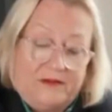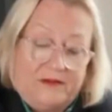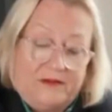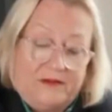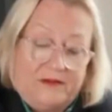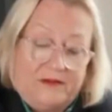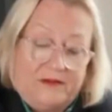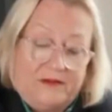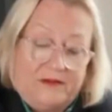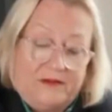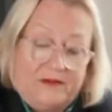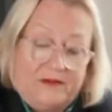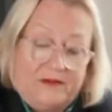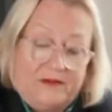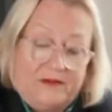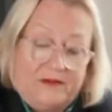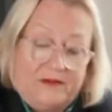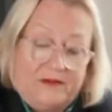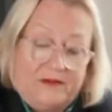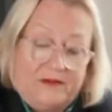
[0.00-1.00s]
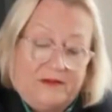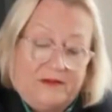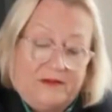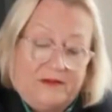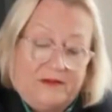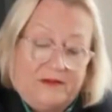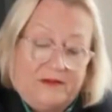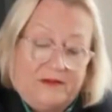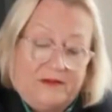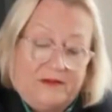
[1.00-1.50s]

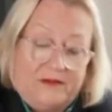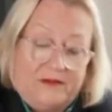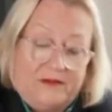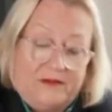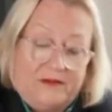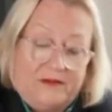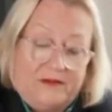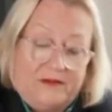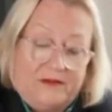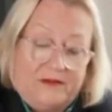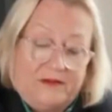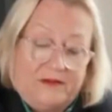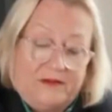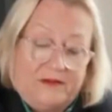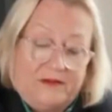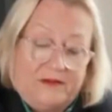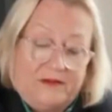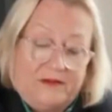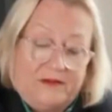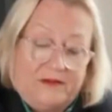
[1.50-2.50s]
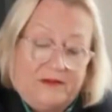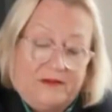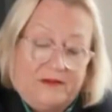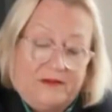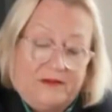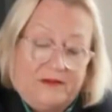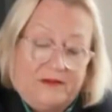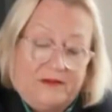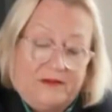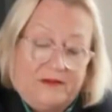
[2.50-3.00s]

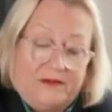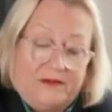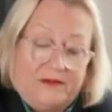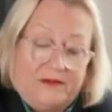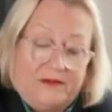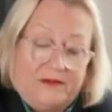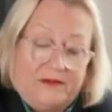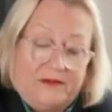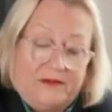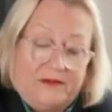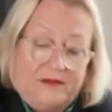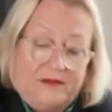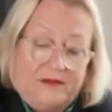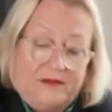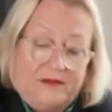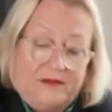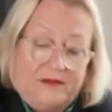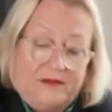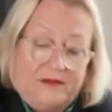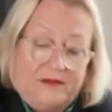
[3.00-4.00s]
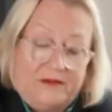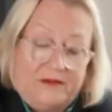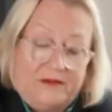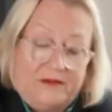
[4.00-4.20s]
[no speech]